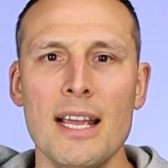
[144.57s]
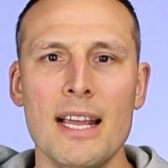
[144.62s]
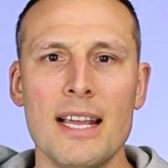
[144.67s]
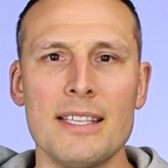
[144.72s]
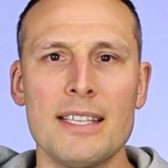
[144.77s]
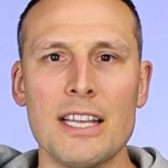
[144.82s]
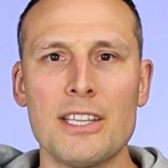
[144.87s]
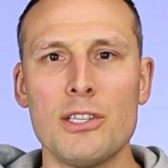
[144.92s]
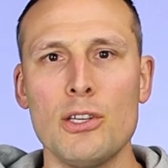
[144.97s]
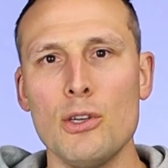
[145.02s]

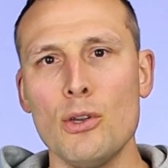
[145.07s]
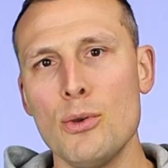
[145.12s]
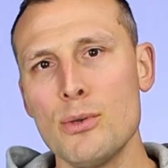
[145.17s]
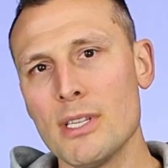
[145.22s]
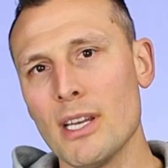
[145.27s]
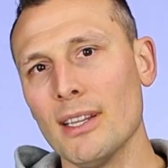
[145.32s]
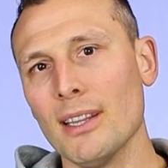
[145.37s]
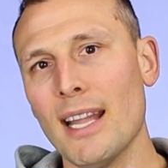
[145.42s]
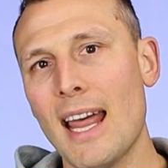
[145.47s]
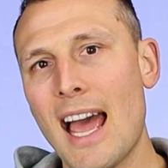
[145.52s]
is that you
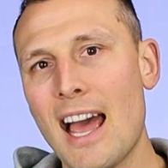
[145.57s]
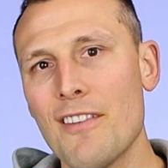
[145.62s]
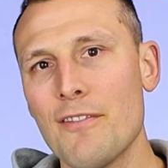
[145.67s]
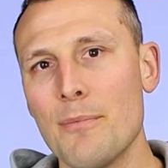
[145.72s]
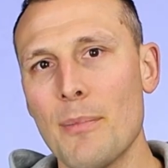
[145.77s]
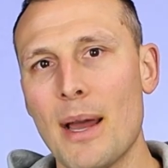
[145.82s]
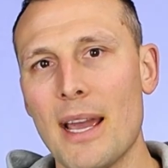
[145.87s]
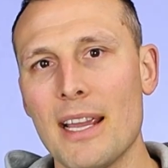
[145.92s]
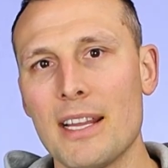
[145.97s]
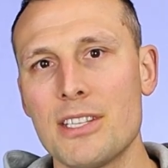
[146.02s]
use a lav
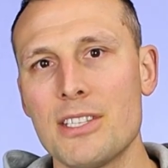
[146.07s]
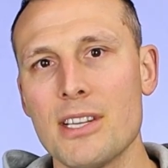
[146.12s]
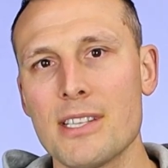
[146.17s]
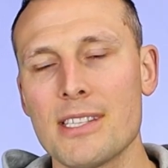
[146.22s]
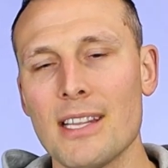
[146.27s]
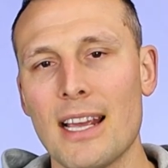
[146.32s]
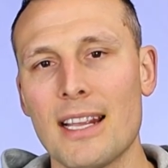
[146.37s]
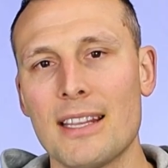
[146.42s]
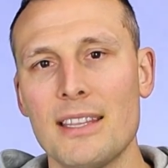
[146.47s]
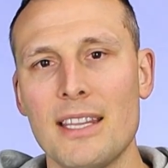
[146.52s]
mic just like